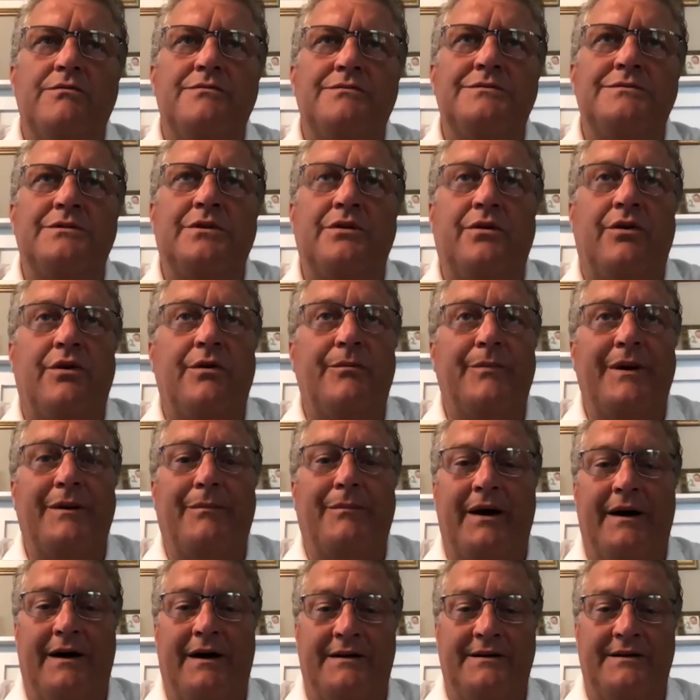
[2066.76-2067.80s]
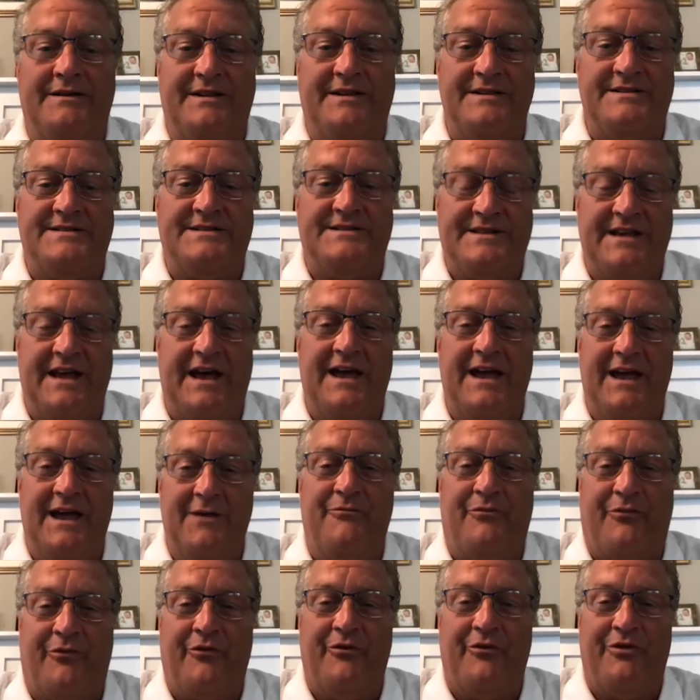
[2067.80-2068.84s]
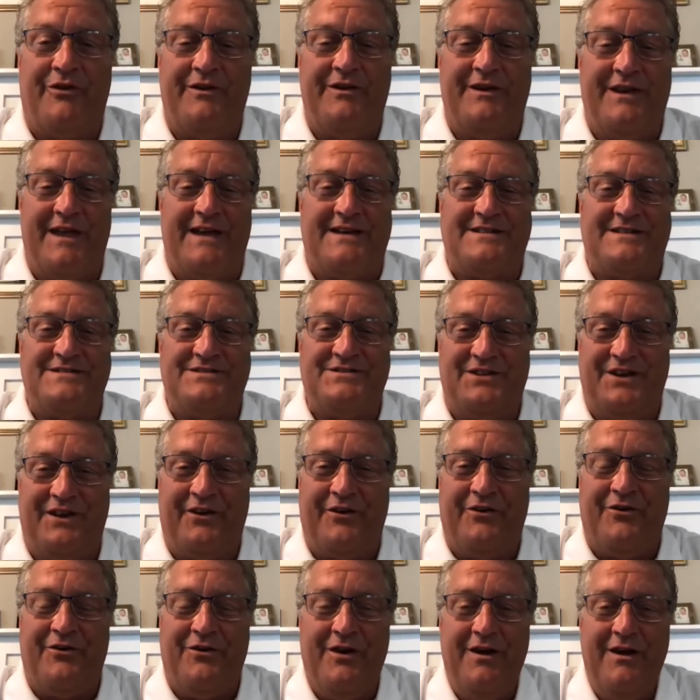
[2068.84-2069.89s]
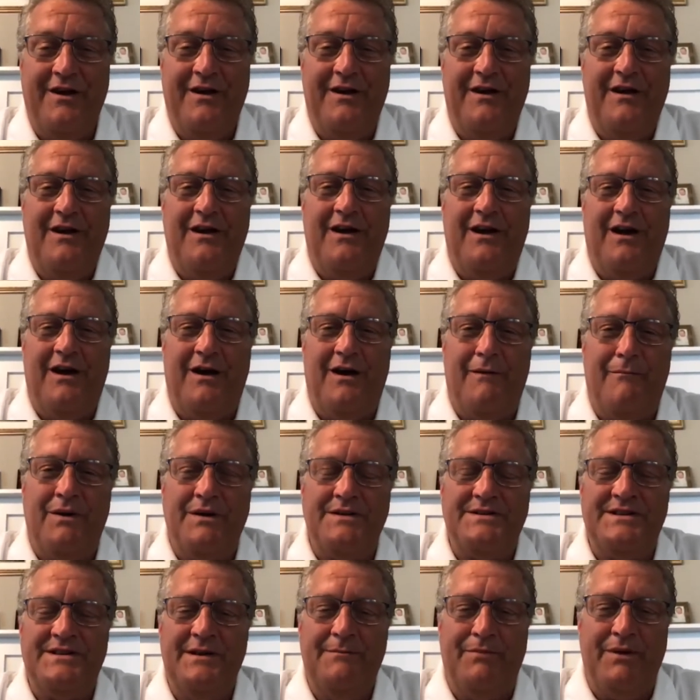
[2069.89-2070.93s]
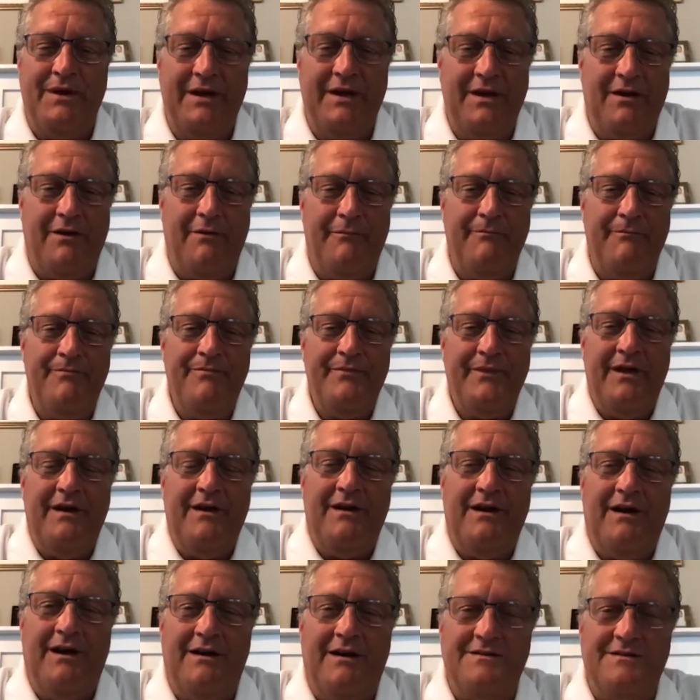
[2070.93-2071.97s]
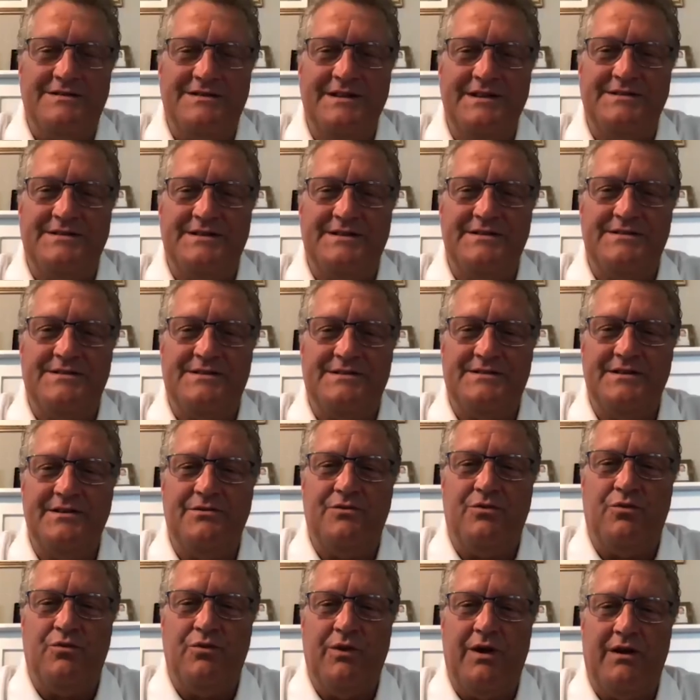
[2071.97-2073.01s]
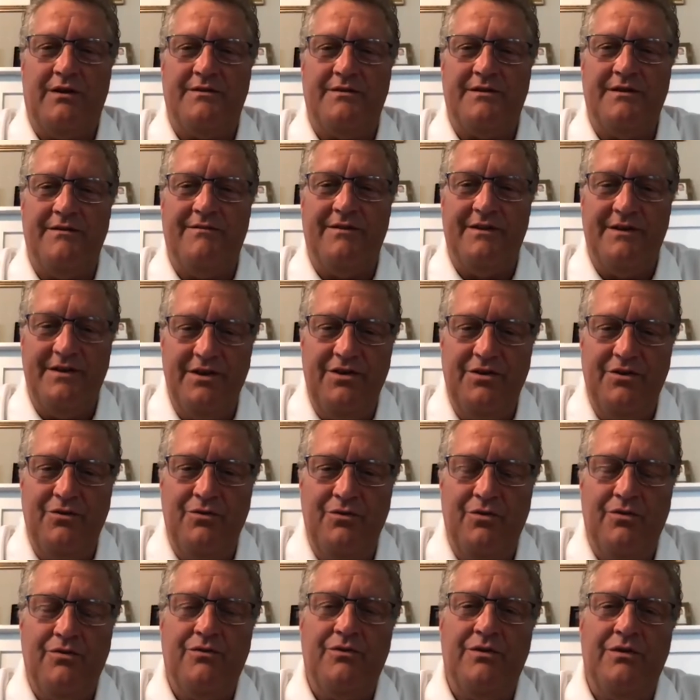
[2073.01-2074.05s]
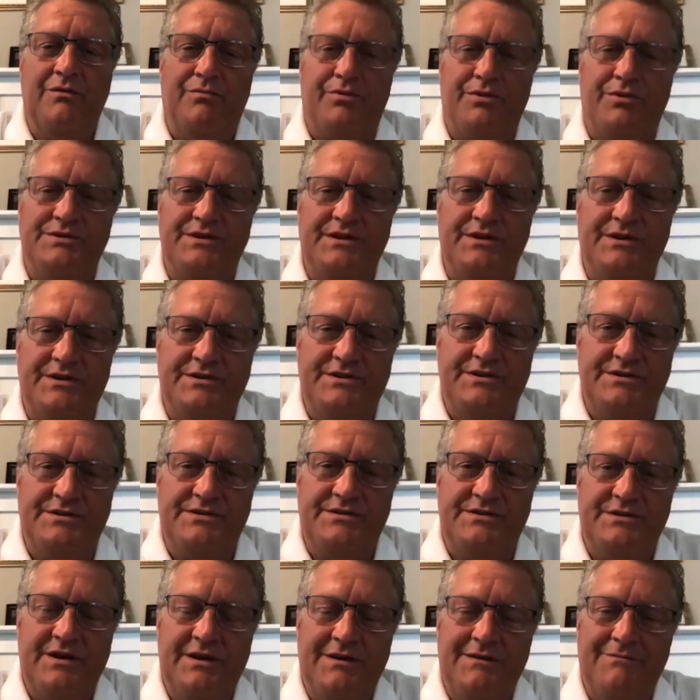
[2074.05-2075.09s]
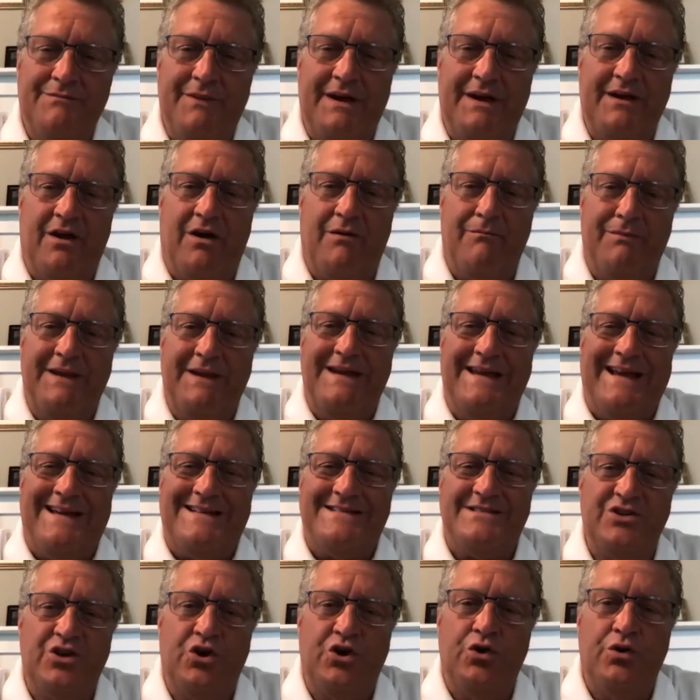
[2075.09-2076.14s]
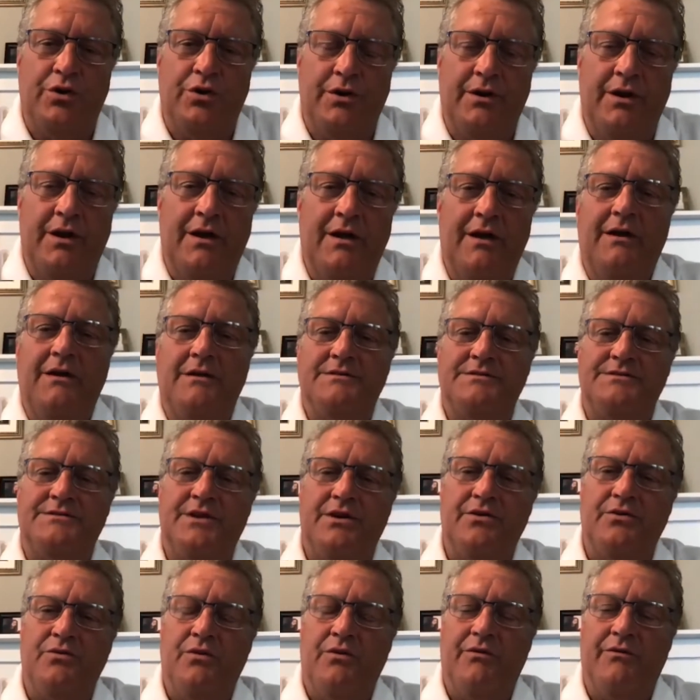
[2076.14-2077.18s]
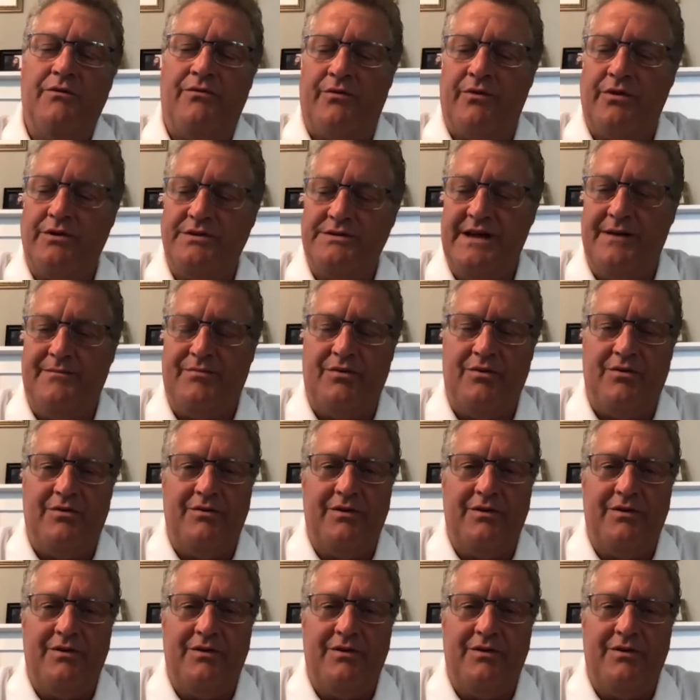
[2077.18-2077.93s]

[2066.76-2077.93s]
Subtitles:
going to be about the same for the next year. But TPM, since it's still relatively new, the percentages may not be as good. So, for example,